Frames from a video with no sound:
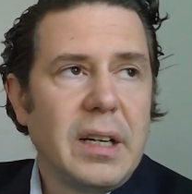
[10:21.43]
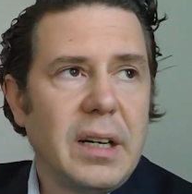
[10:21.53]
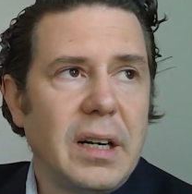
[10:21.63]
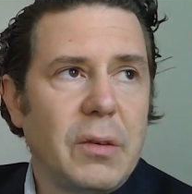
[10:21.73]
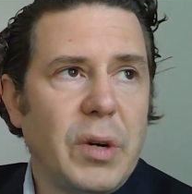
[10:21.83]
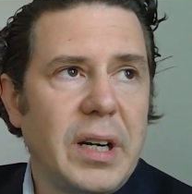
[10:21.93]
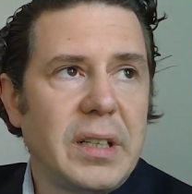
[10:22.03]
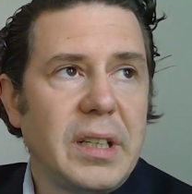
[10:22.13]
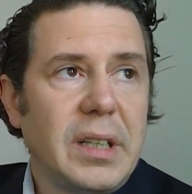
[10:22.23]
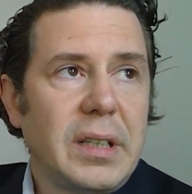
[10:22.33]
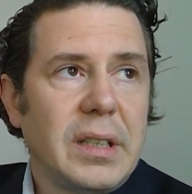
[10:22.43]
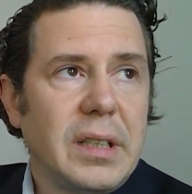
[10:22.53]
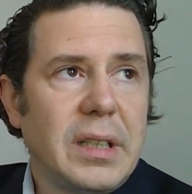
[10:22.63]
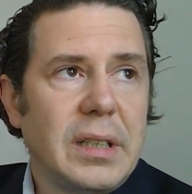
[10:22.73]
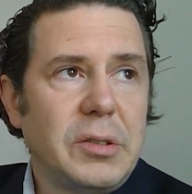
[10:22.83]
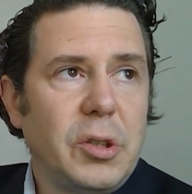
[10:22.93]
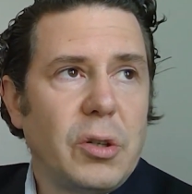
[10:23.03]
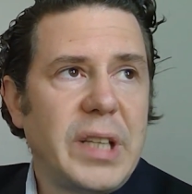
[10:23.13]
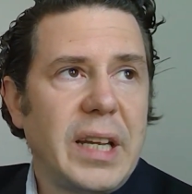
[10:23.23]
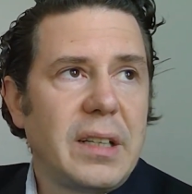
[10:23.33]
where
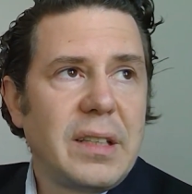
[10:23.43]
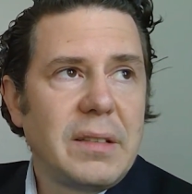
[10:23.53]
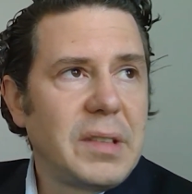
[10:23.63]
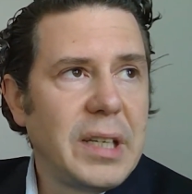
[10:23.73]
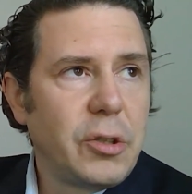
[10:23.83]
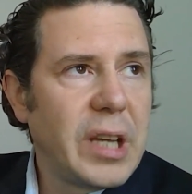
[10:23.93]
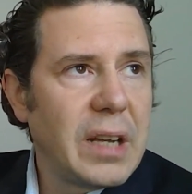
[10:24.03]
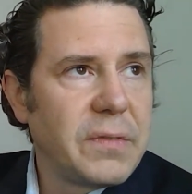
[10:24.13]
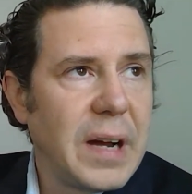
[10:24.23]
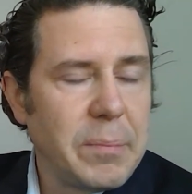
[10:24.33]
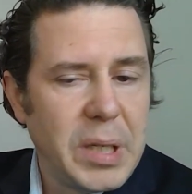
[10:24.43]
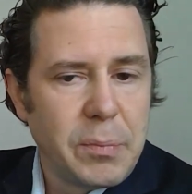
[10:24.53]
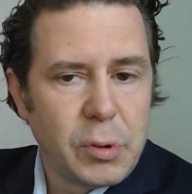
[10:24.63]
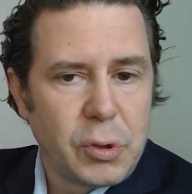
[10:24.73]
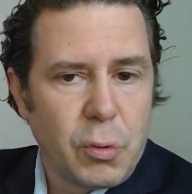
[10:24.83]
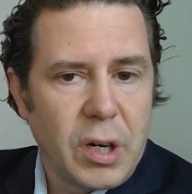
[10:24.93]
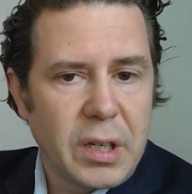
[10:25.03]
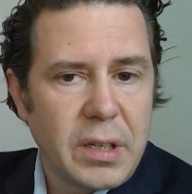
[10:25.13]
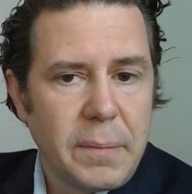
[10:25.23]
you can't find people to work.